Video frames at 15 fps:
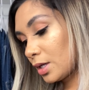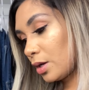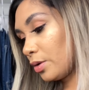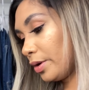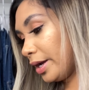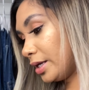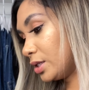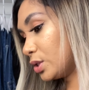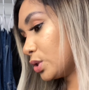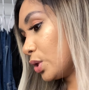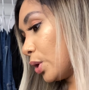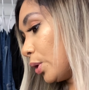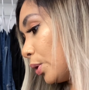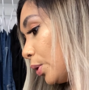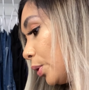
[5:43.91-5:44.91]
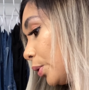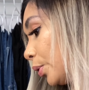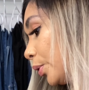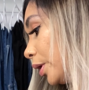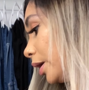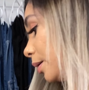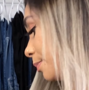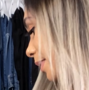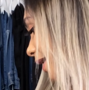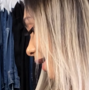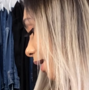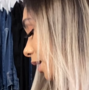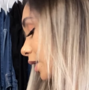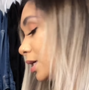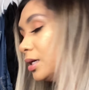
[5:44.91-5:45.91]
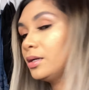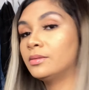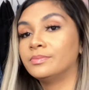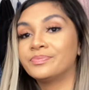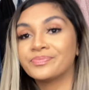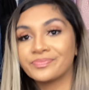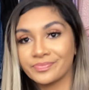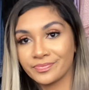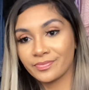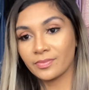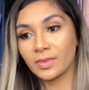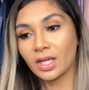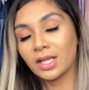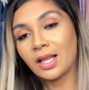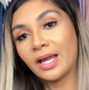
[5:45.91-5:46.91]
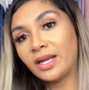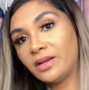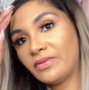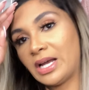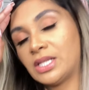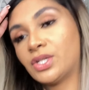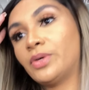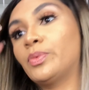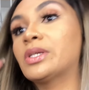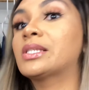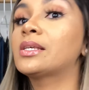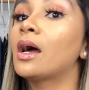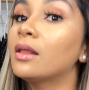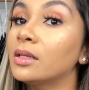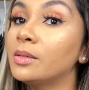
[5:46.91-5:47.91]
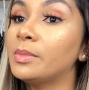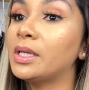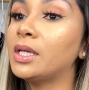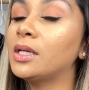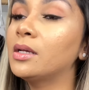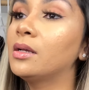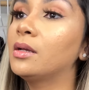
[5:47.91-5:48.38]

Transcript: Okay, so my client advisor was telling me